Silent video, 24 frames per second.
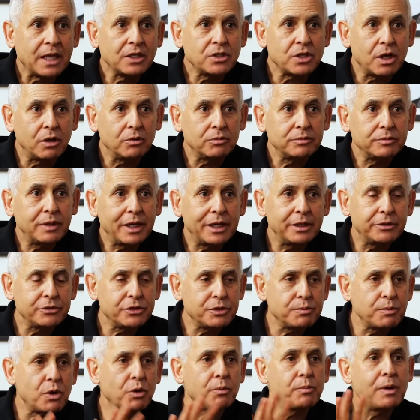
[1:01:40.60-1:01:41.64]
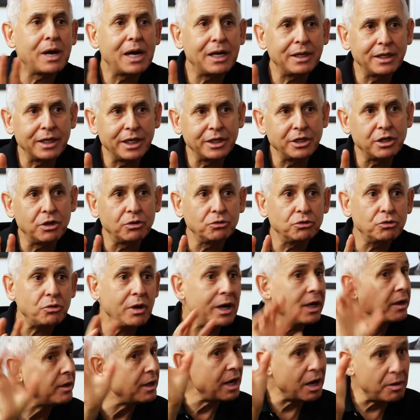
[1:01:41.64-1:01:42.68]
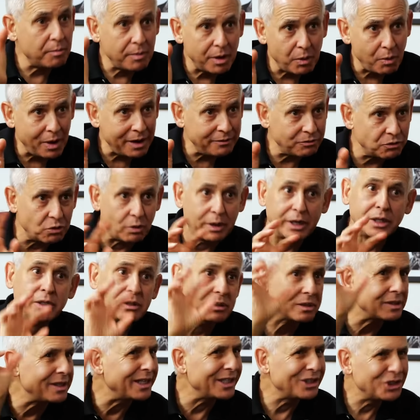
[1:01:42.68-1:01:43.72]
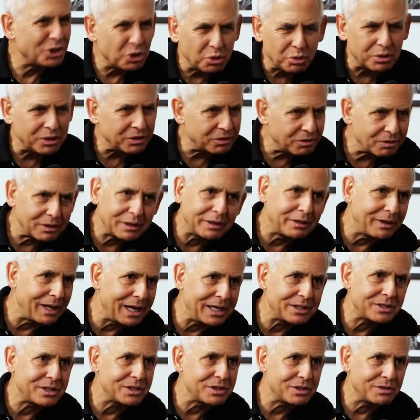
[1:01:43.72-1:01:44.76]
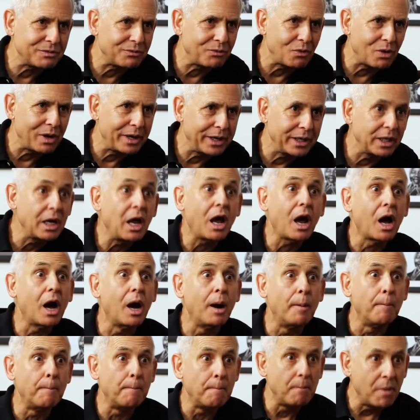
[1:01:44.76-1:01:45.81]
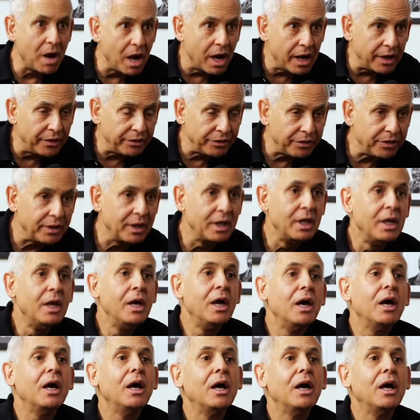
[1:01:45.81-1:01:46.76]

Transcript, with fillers: So I don't smoke pot and I don't drink. Now my wife drinks like two or three glasses of wine a month, mm.